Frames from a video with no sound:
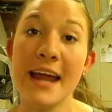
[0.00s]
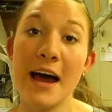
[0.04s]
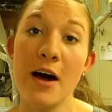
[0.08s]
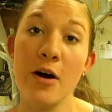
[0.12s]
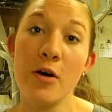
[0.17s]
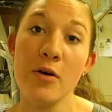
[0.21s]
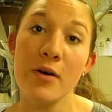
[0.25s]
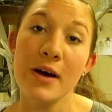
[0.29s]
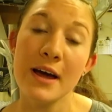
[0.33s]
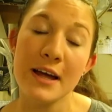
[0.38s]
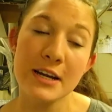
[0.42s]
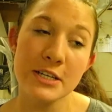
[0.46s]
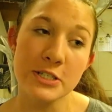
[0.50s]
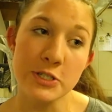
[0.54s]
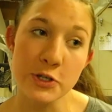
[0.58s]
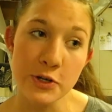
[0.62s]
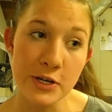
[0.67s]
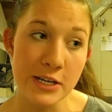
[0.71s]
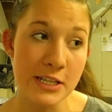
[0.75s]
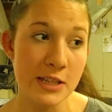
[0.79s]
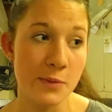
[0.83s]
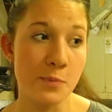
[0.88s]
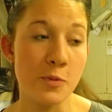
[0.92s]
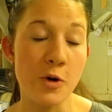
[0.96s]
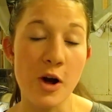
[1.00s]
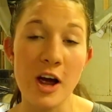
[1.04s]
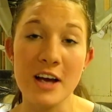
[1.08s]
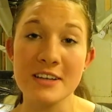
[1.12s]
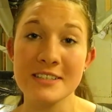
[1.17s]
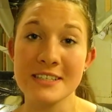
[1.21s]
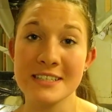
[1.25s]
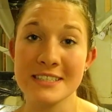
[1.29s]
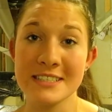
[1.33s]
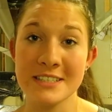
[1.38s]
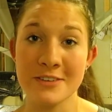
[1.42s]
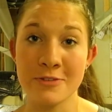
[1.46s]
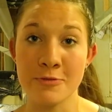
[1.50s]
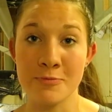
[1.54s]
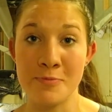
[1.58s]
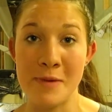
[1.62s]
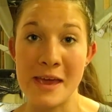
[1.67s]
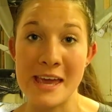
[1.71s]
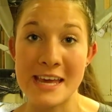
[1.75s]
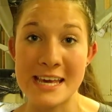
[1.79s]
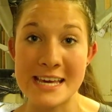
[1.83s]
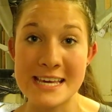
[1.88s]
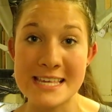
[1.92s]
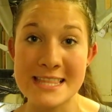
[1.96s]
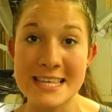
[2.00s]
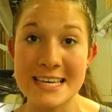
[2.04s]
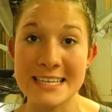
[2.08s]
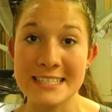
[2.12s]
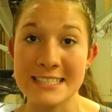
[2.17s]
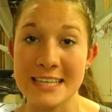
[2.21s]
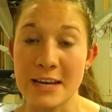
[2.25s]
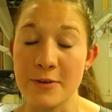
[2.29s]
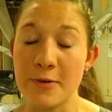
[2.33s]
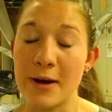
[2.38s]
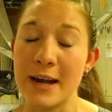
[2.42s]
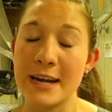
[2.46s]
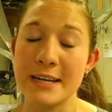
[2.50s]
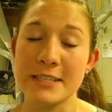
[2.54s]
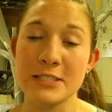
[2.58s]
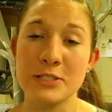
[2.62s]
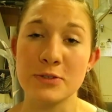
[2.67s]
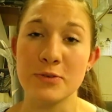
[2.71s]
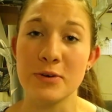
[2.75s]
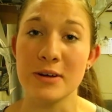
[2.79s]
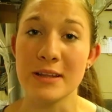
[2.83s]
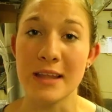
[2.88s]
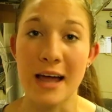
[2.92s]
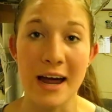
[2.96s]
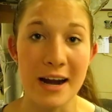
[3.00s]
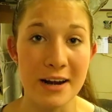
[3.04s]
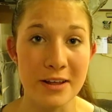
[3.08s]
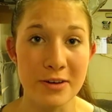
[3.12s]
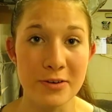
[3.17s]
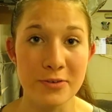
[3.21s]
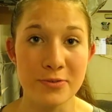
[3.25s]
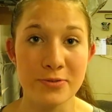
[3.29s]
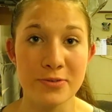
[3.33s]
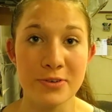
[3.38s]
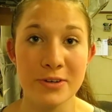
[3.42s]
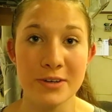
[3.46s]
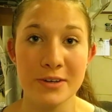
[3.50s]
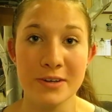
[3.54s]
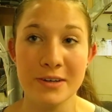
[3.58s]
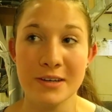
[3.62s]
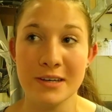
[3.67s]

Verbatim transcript: now, during the process of making this, I ran into a lot of,